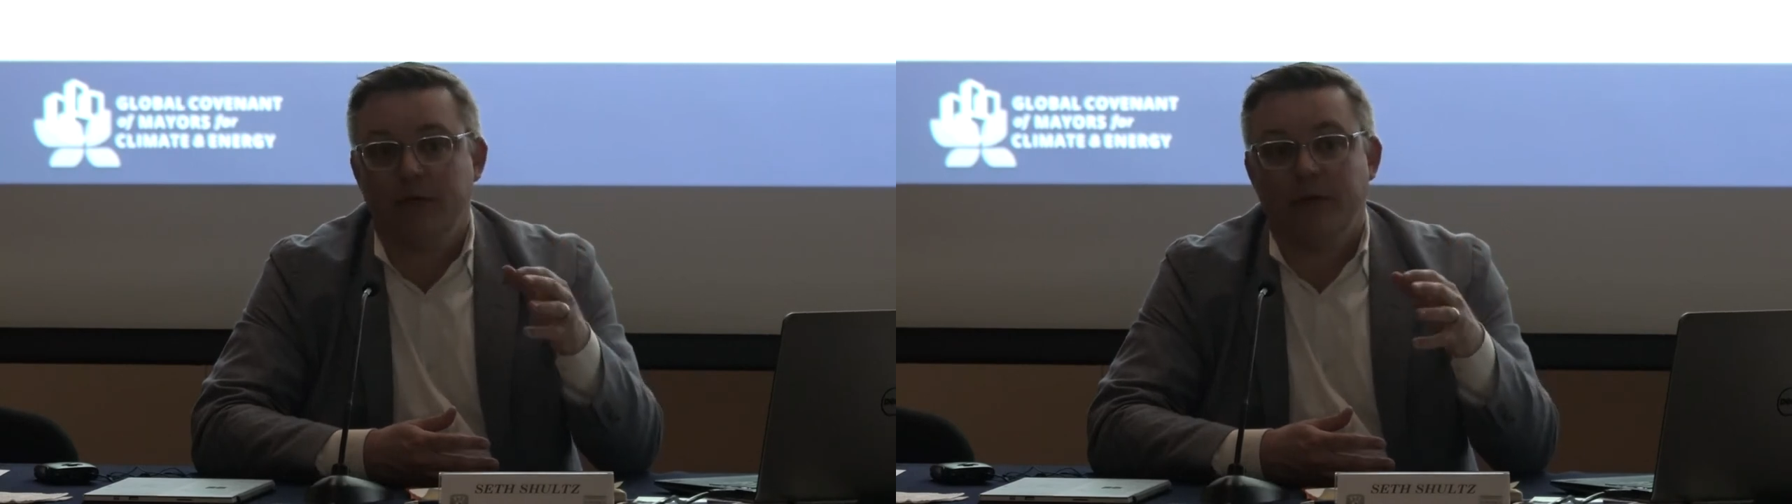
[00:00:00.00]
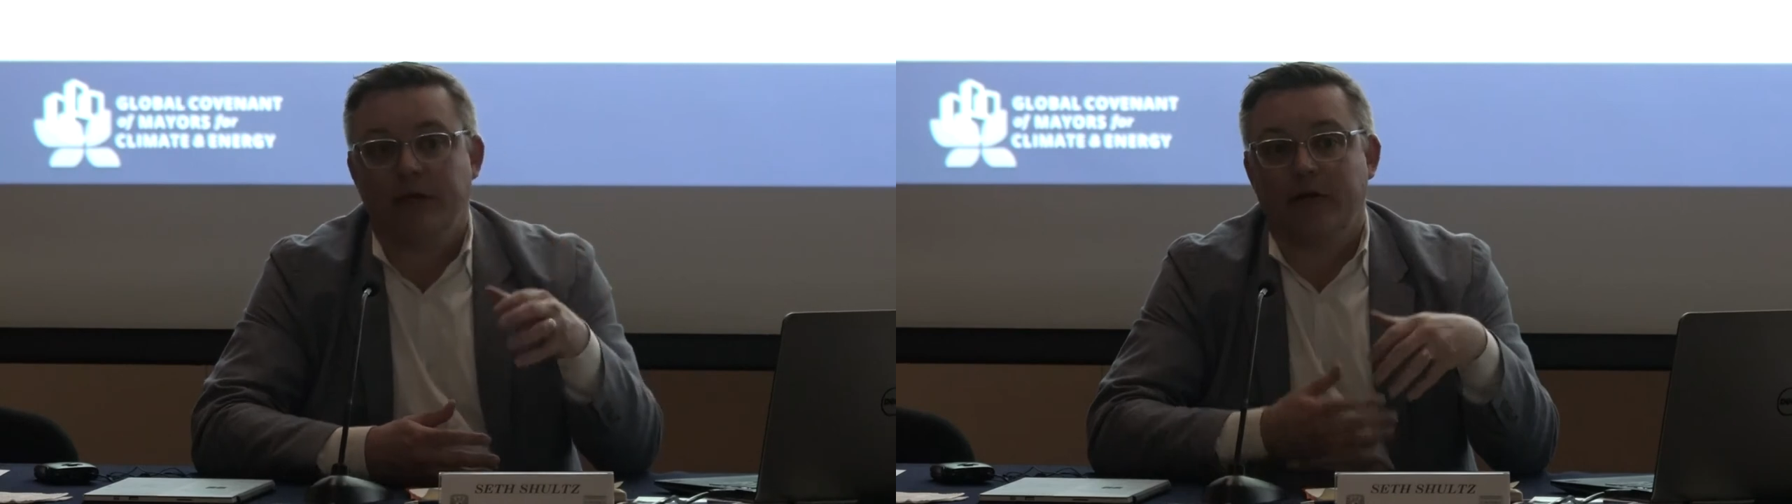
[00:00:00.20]

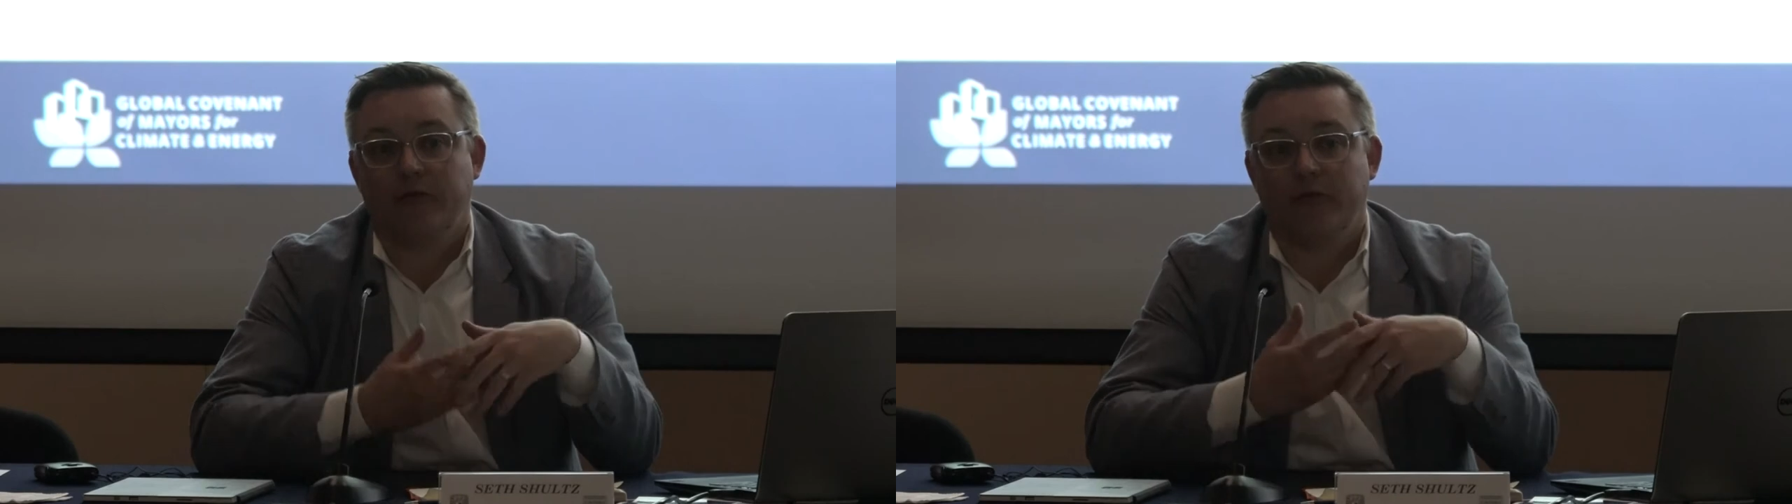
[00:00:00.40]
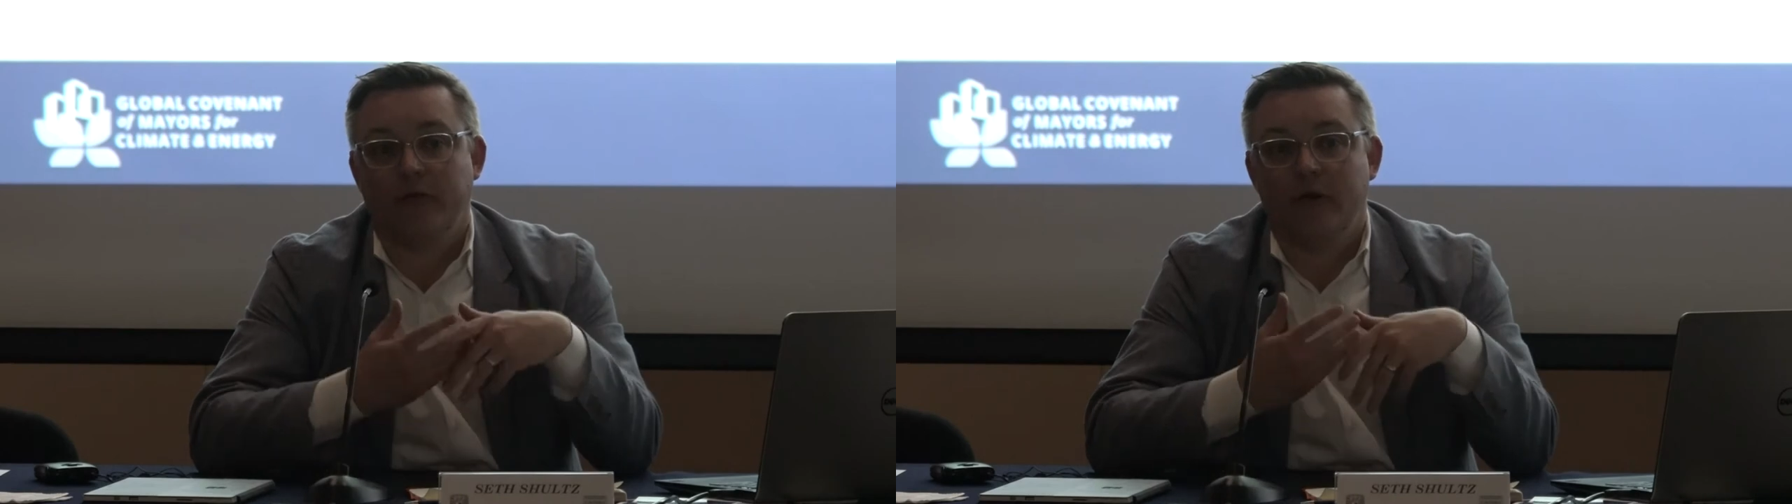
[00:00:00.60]
we can
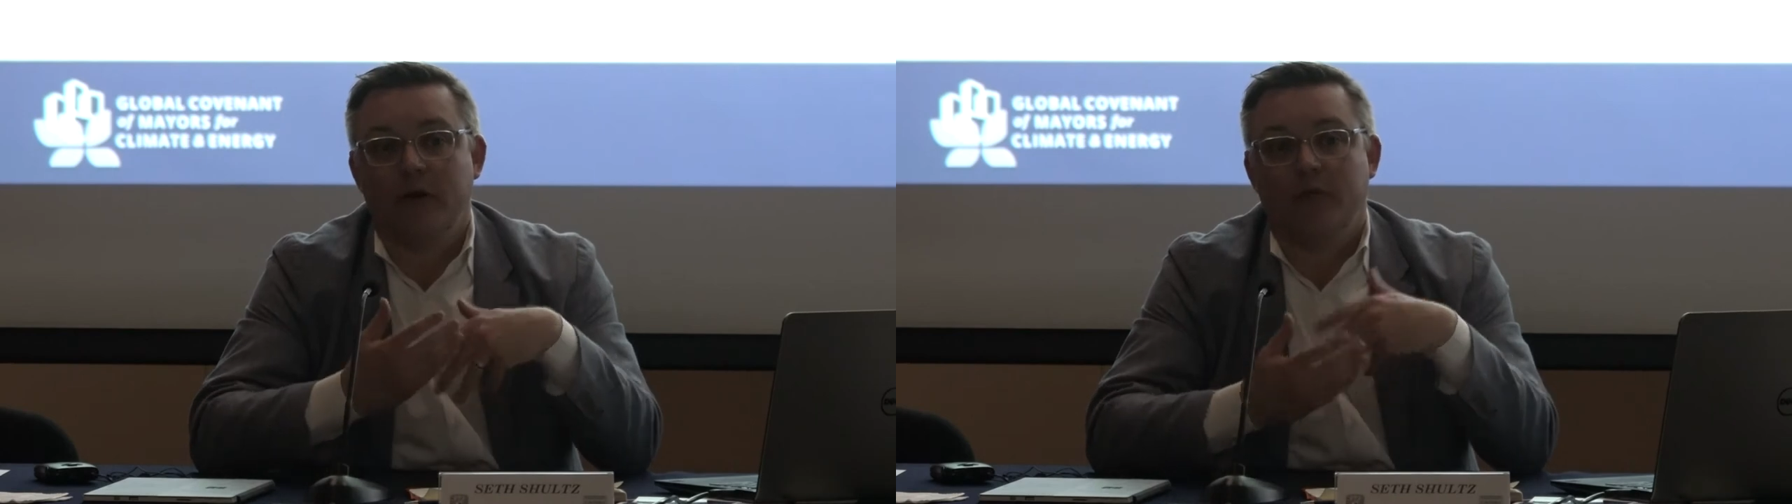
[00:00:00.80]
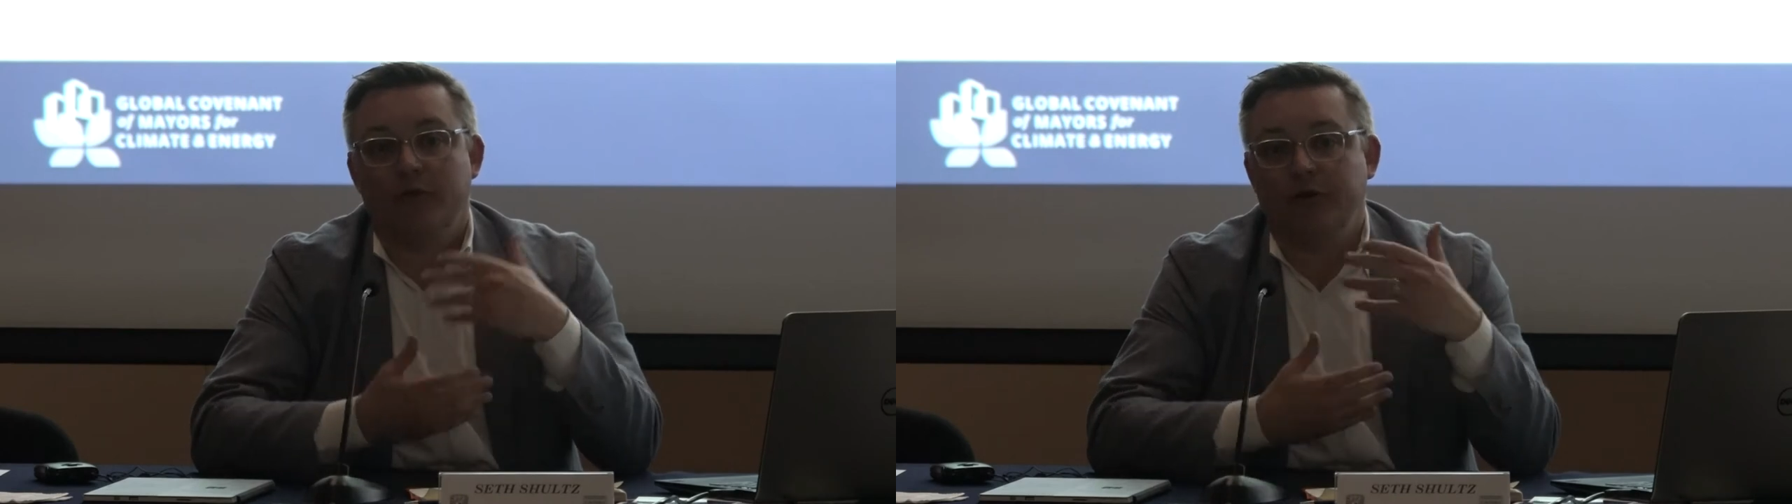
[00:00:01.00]
also
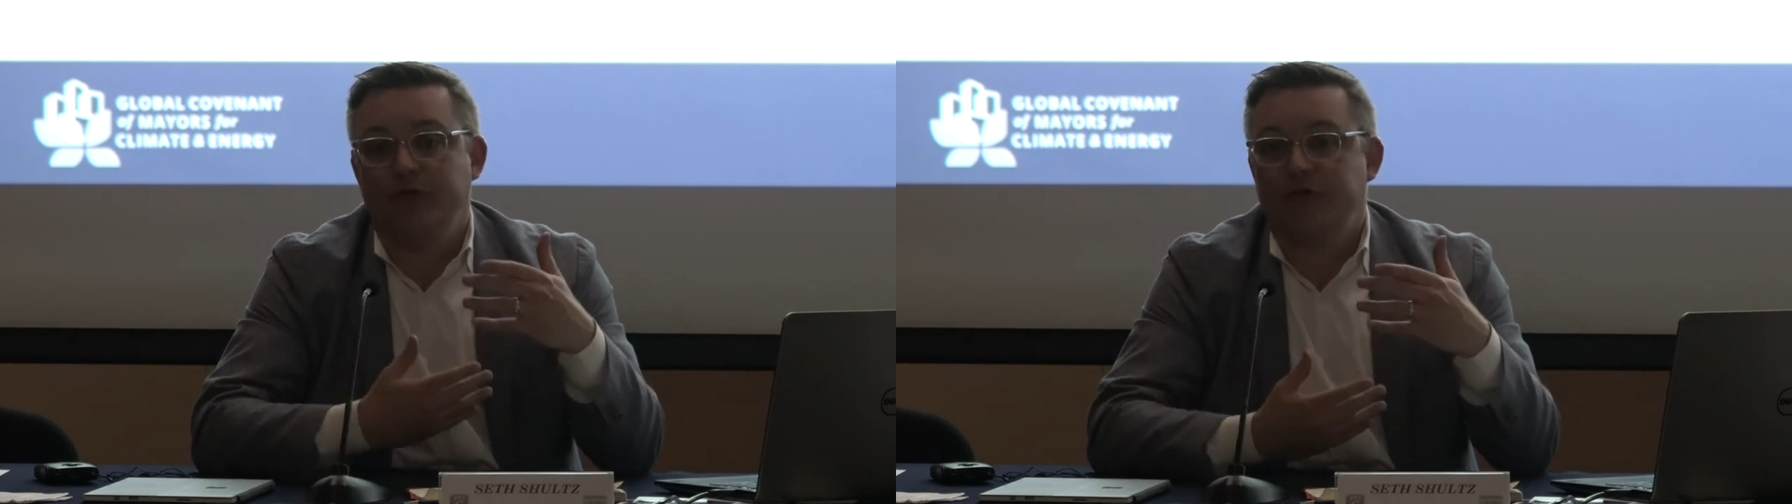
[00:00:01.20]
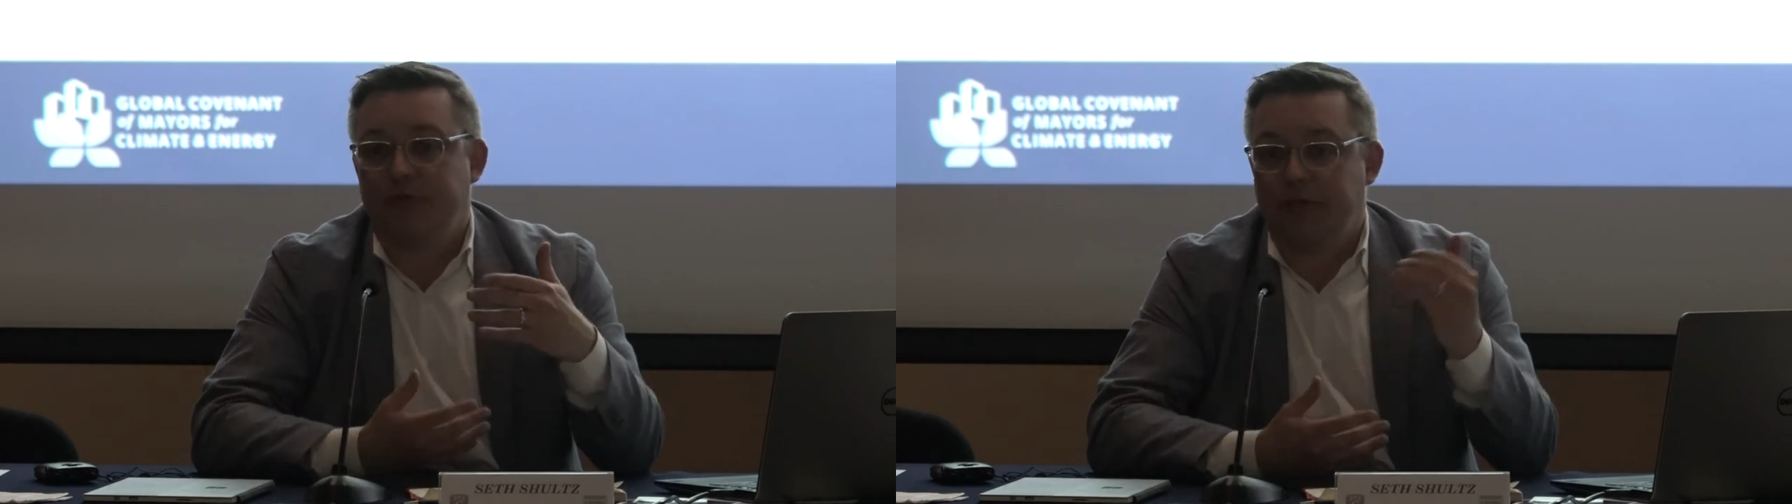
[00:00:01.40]

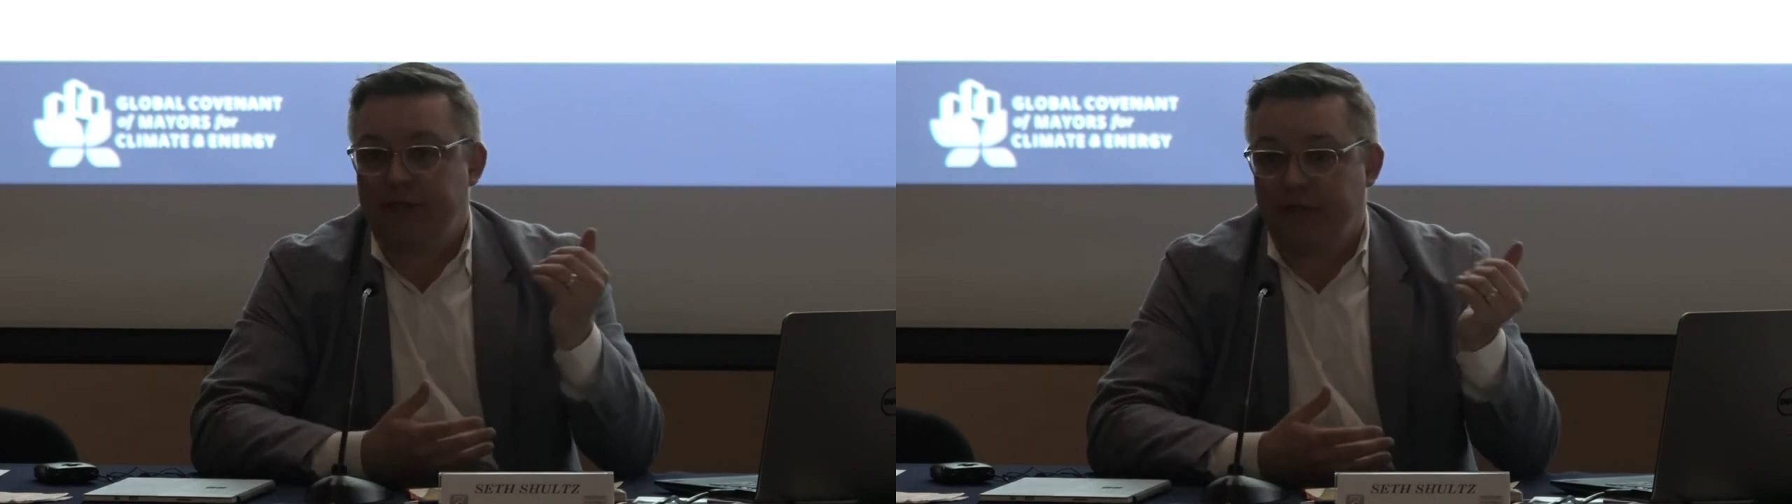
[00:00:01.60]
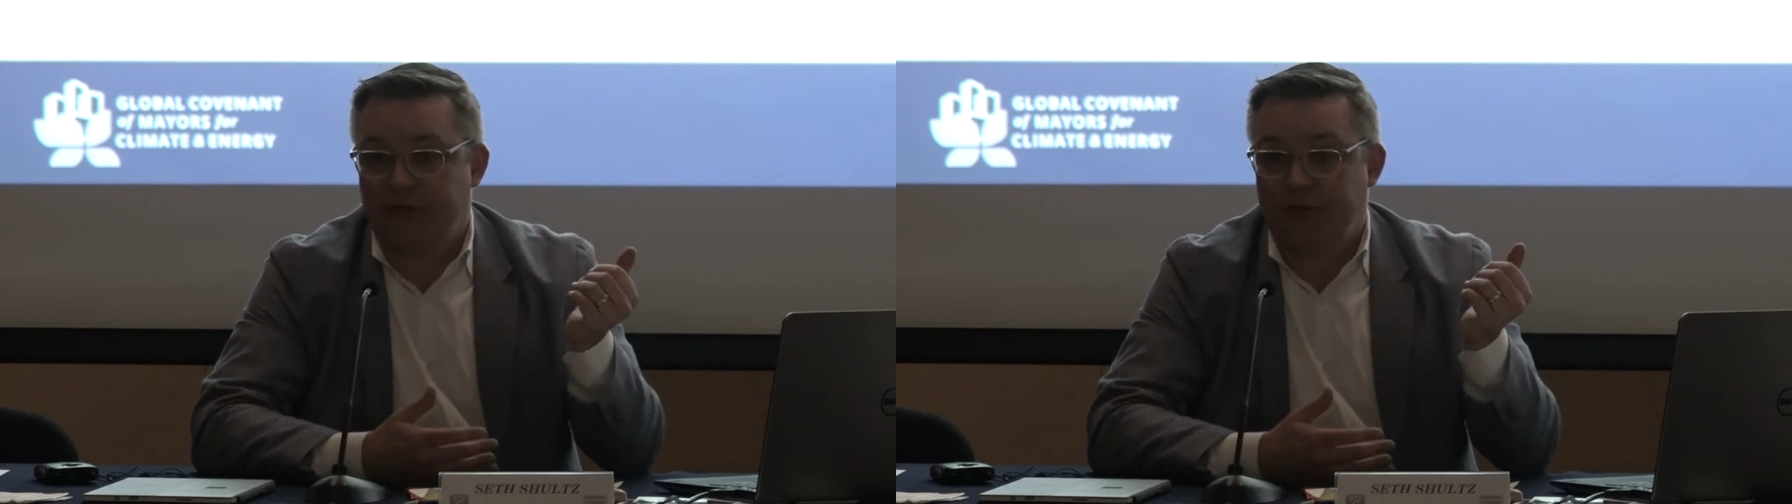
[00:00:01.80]
reduce the
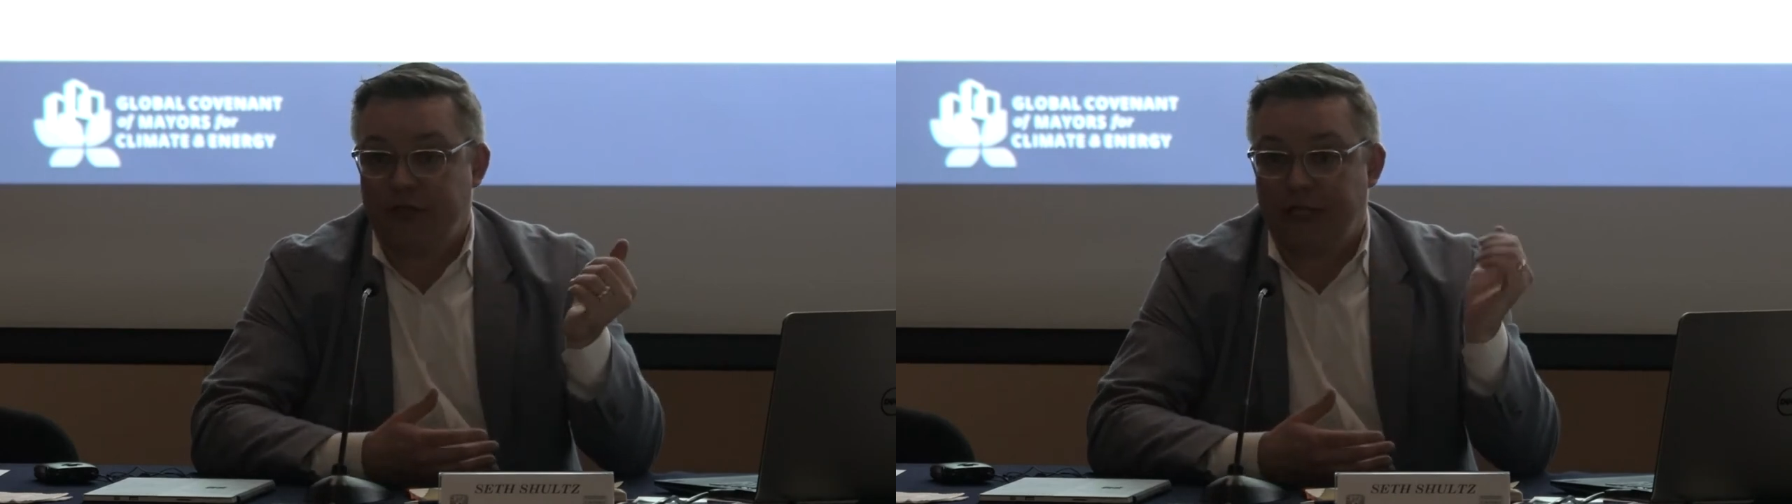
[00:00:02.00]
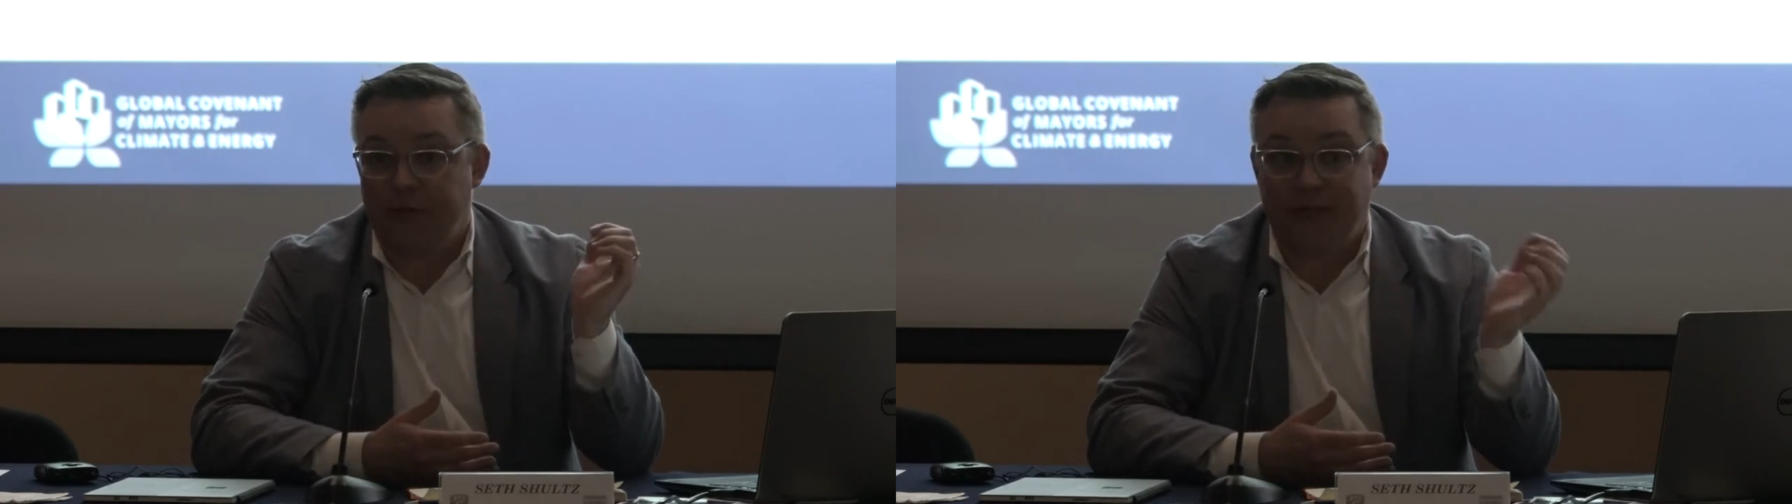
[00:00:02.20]
risk associated